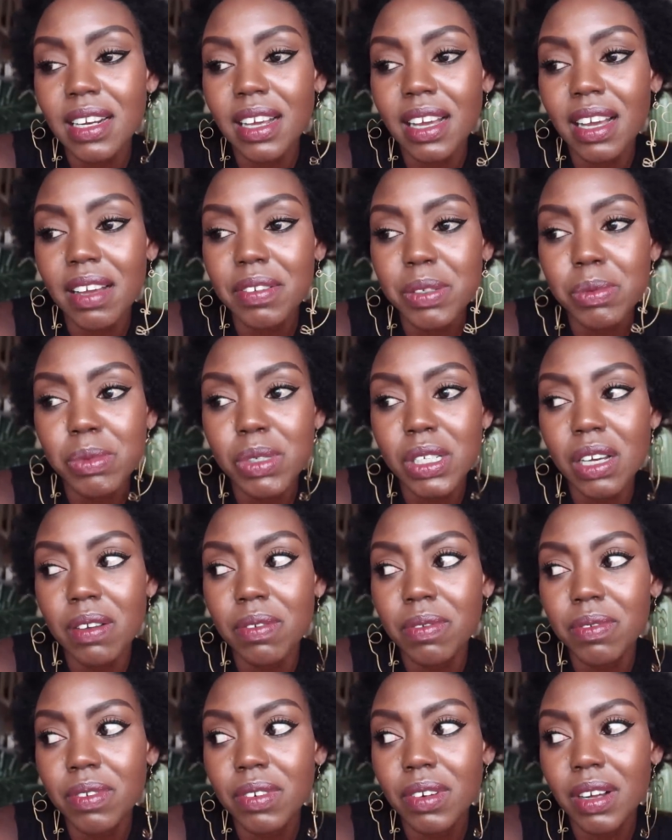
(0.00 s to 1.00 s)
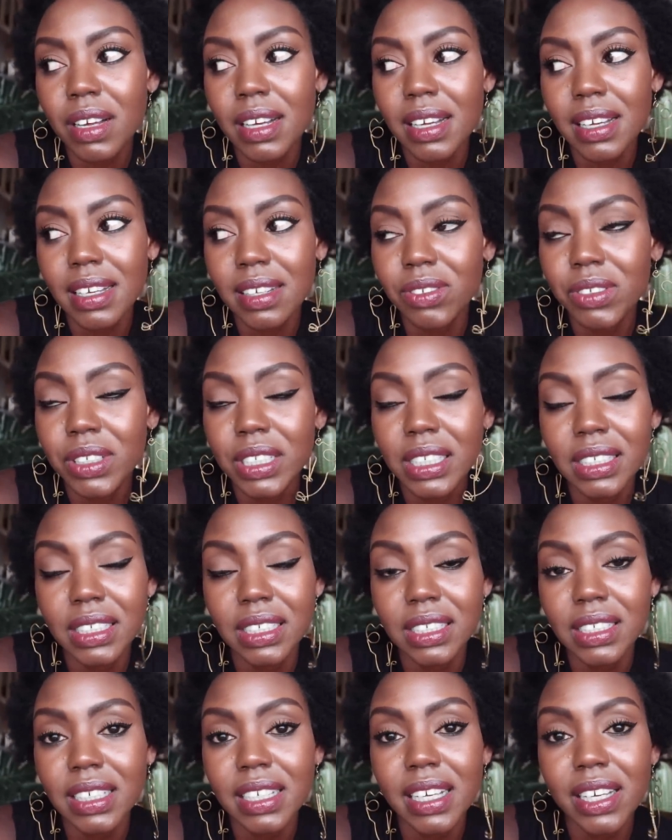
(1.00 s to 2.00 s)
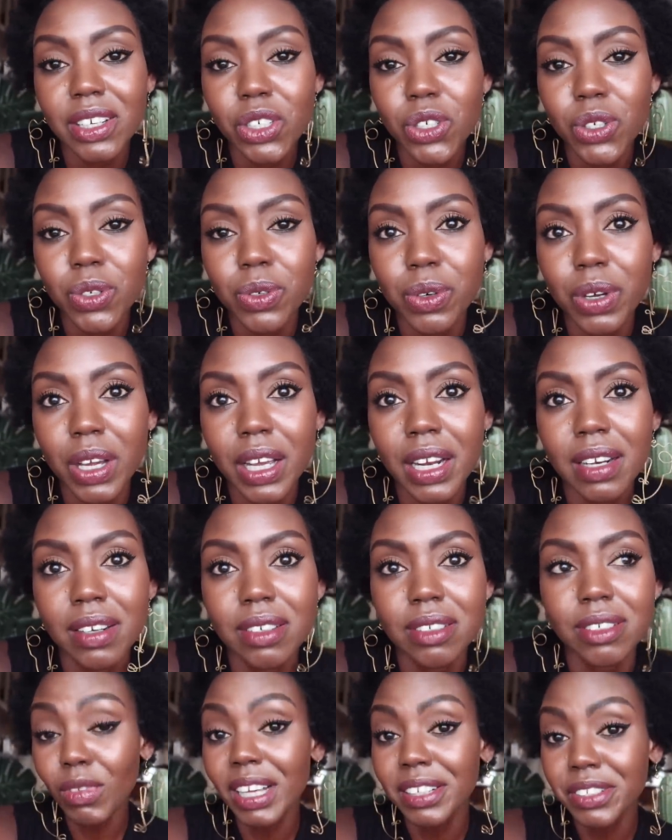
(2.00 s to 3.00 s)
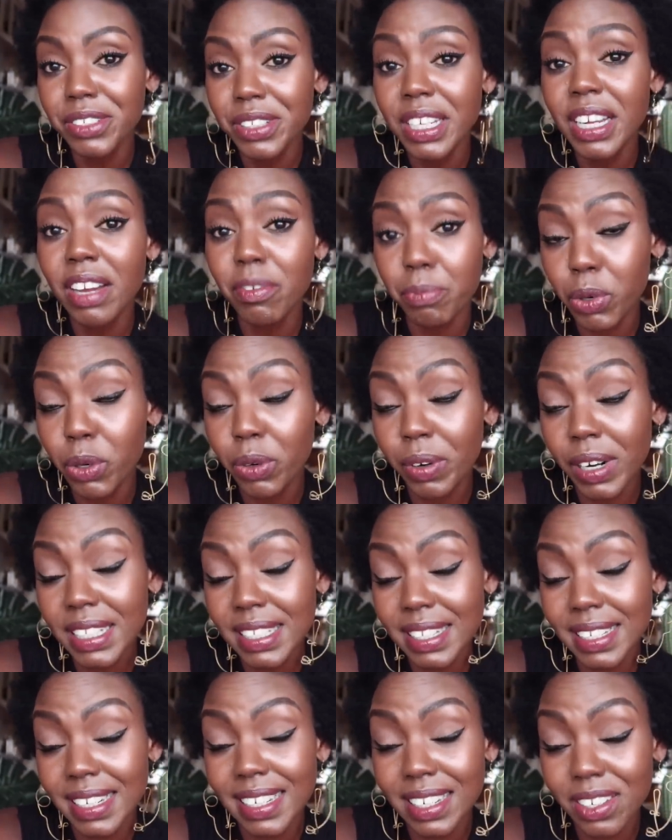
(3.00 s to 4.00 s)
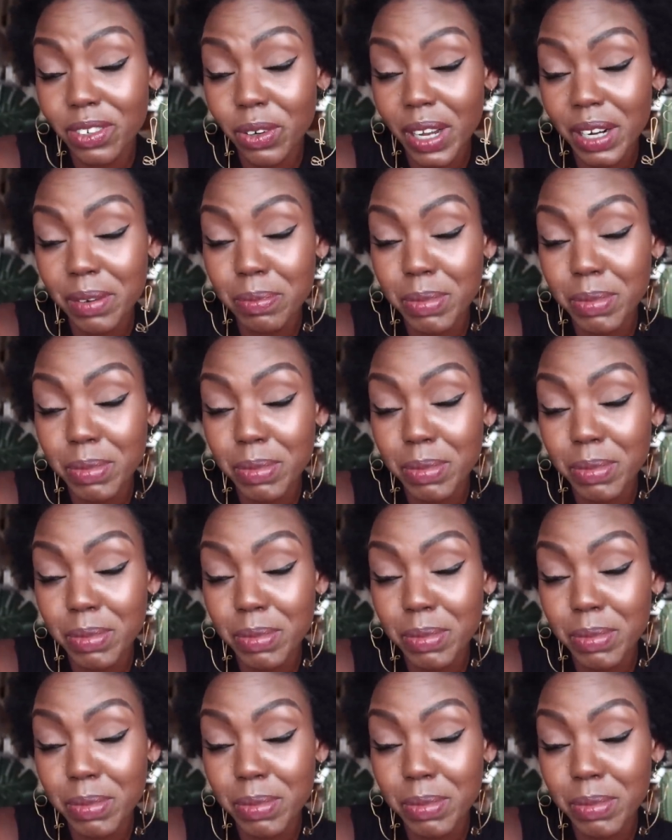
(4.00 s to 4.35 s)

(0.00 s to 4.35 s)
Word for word: I have some stuff I really need to get to and today I've procrastinated quite